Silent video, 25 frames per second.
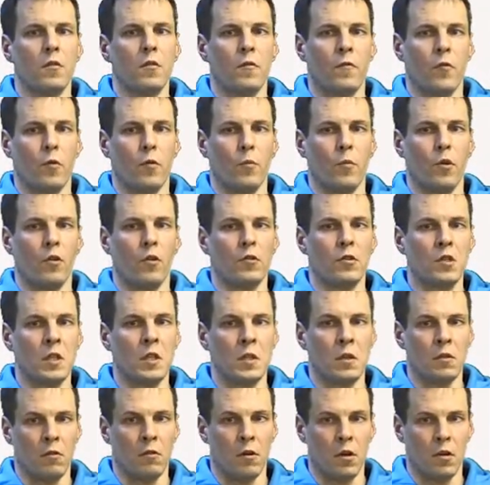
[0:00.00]
from
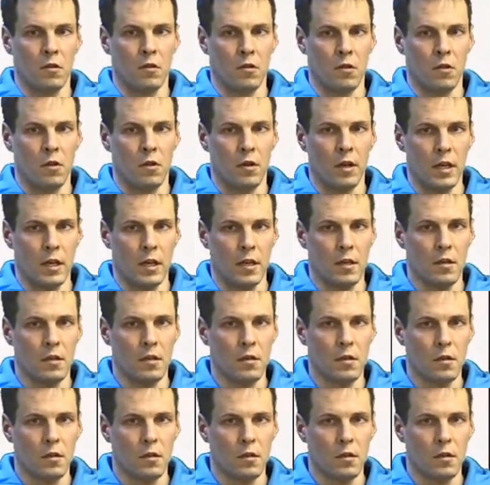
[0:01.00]
logistic regression is